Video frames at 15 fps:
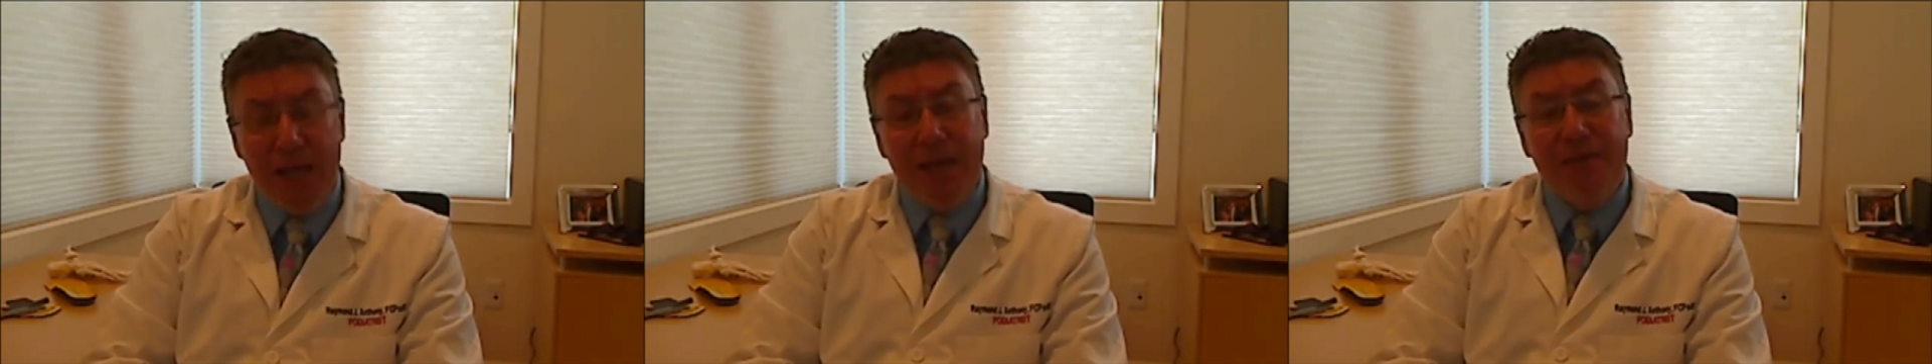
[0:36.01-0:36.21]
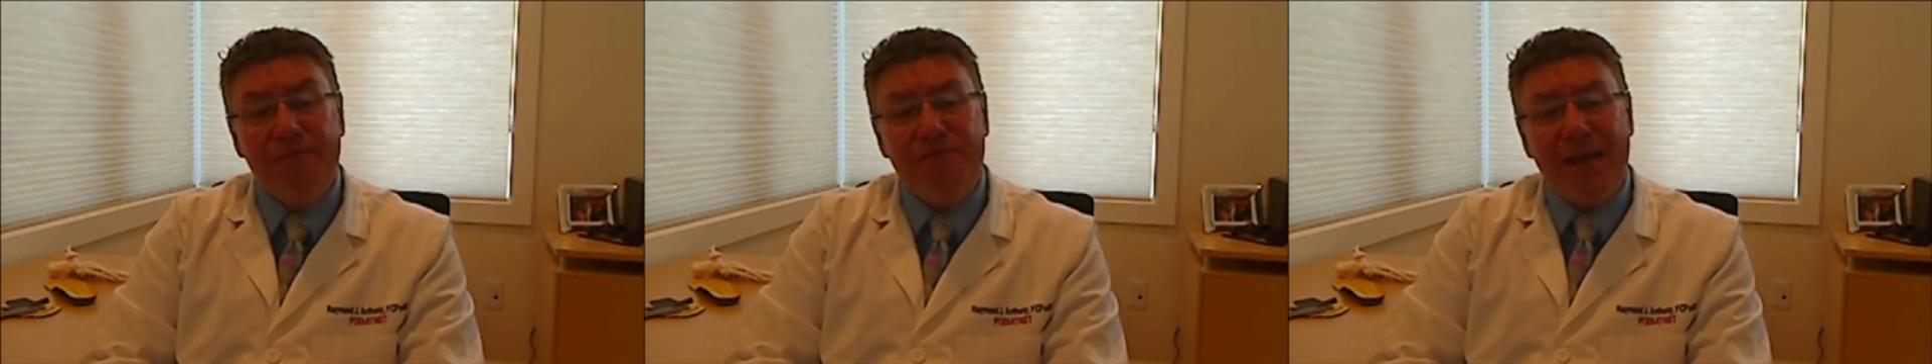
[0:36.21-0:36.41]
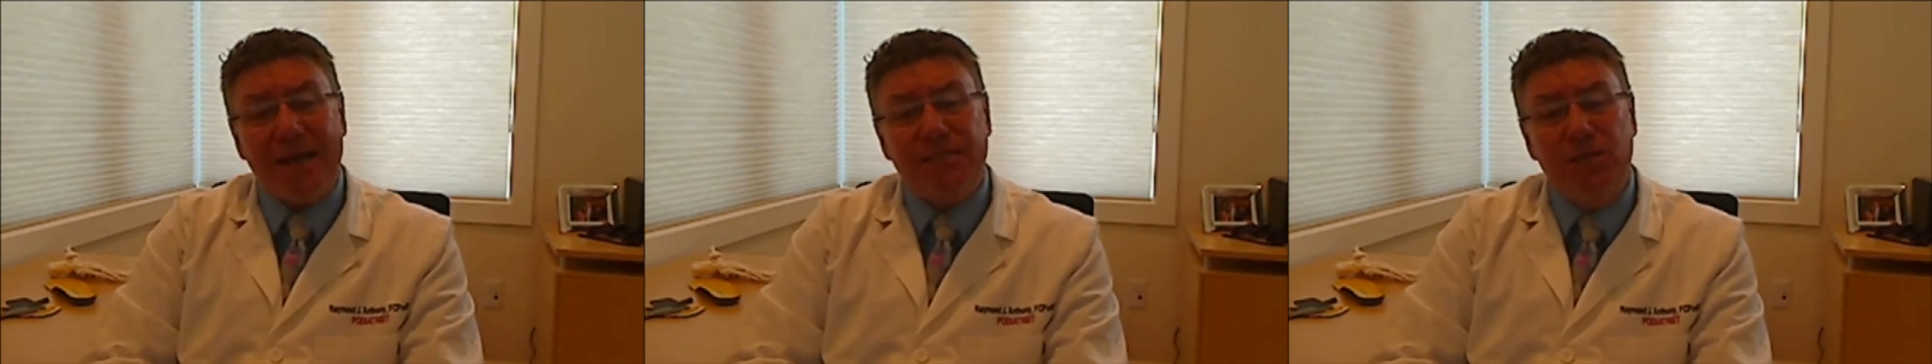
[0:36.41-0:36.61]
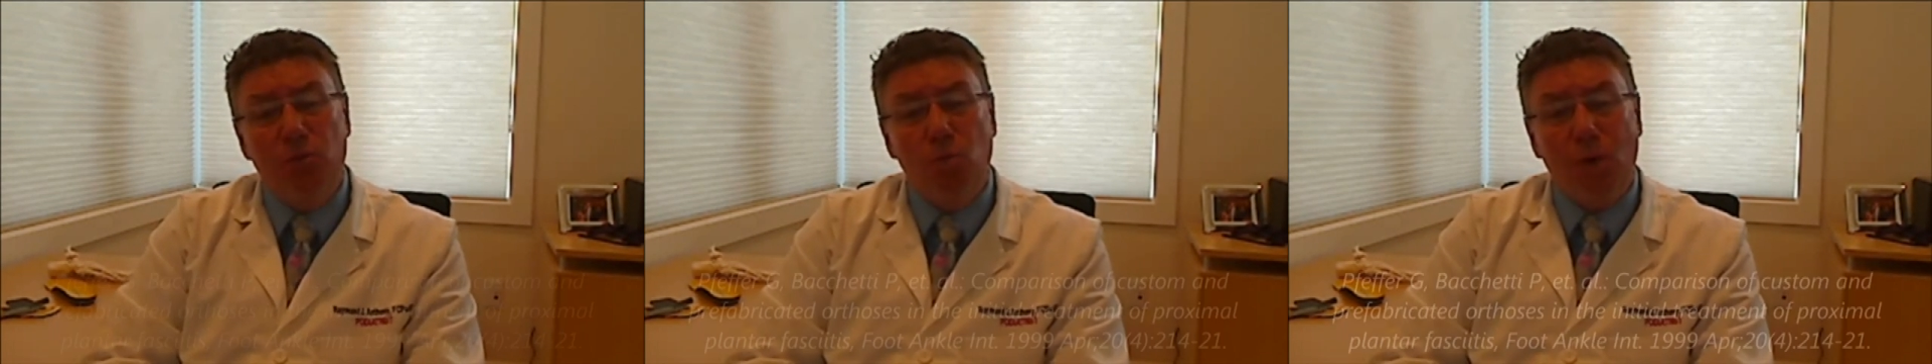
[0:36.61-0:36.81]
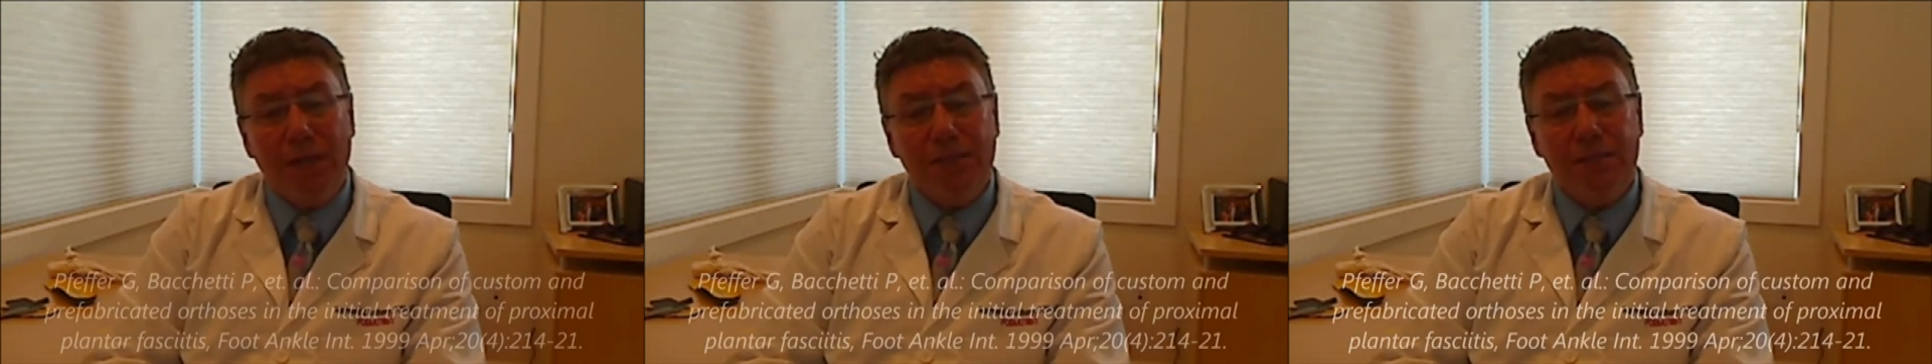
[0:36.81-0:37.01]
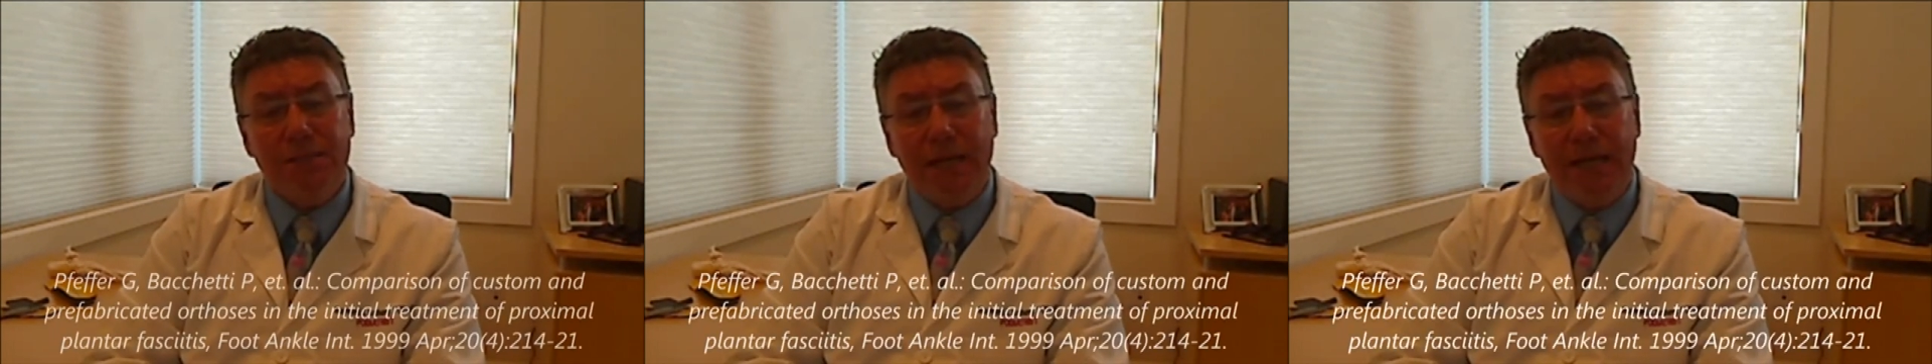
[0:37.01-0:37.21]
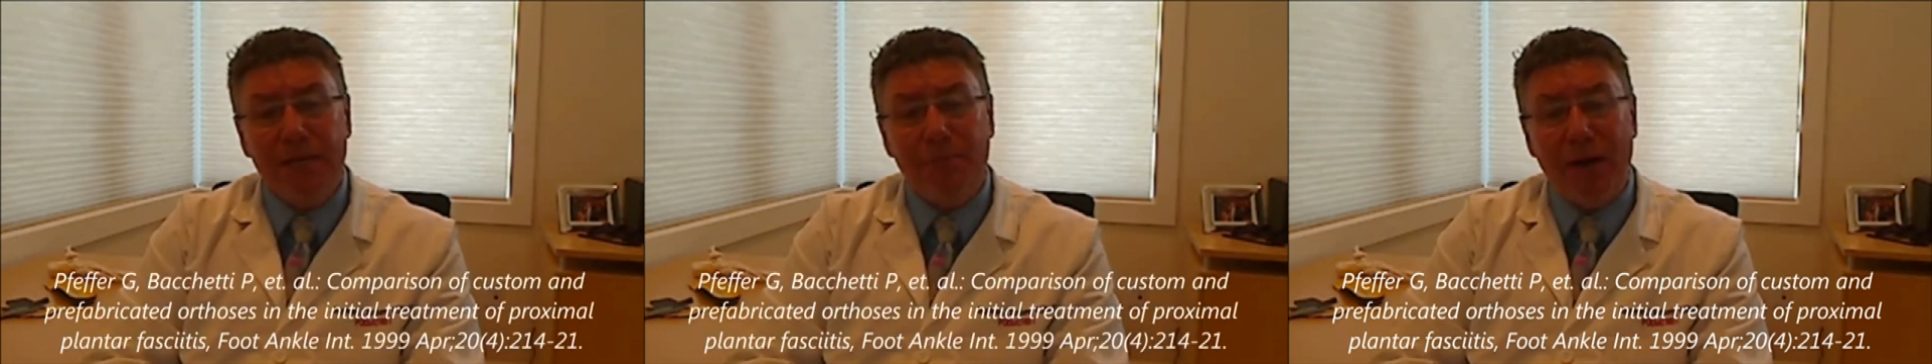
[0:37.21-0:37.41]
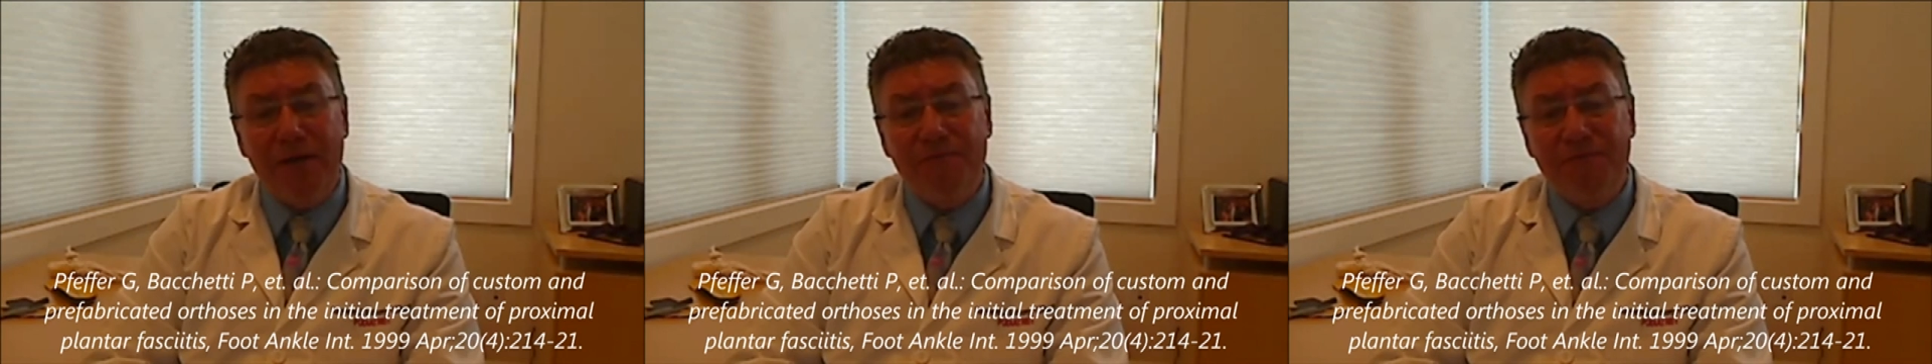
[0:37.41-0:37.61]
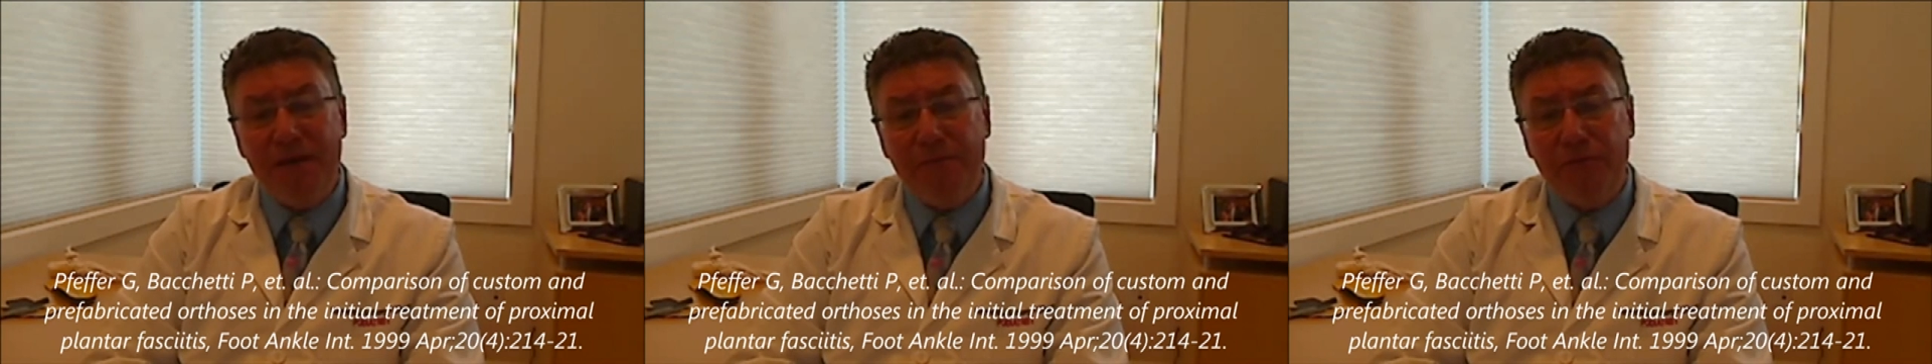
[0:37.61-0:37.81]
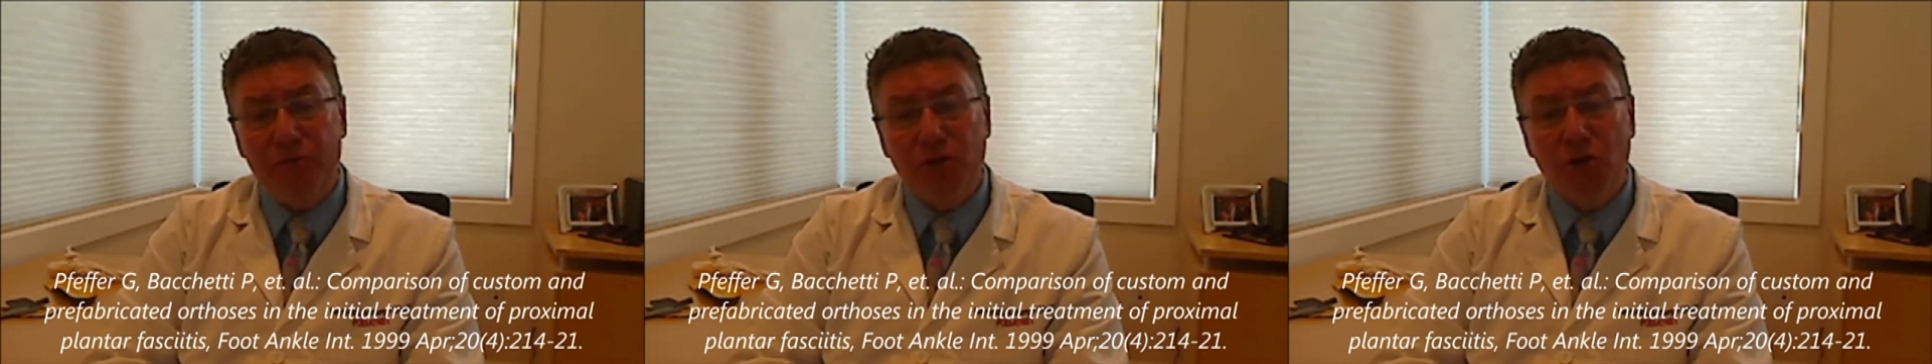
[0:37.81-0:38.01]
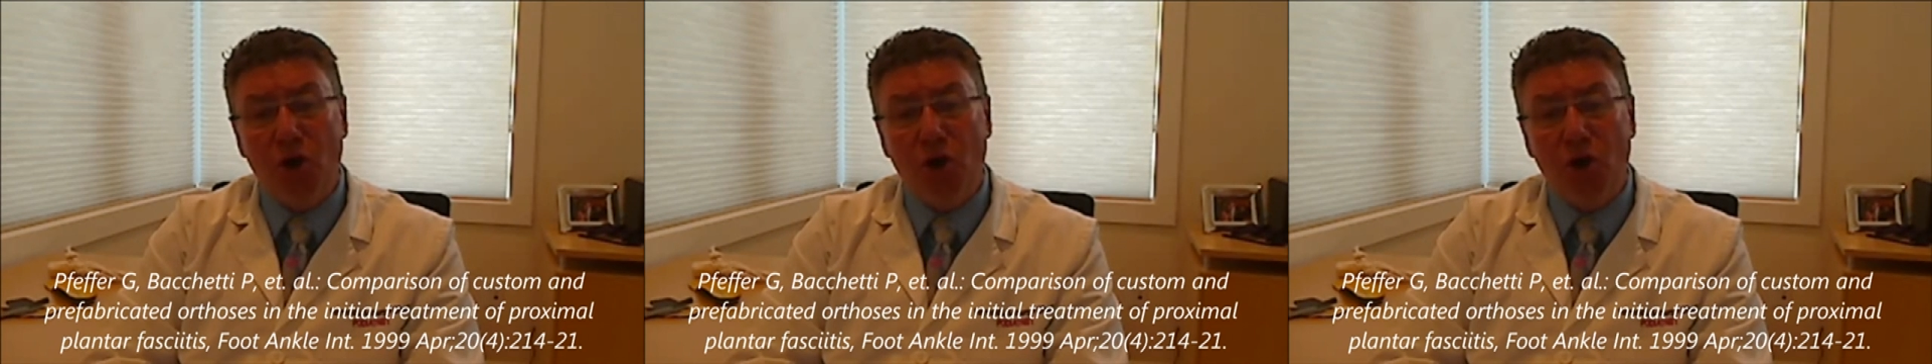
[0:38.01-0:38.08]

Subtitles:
In fact, in one study by Pfeffer and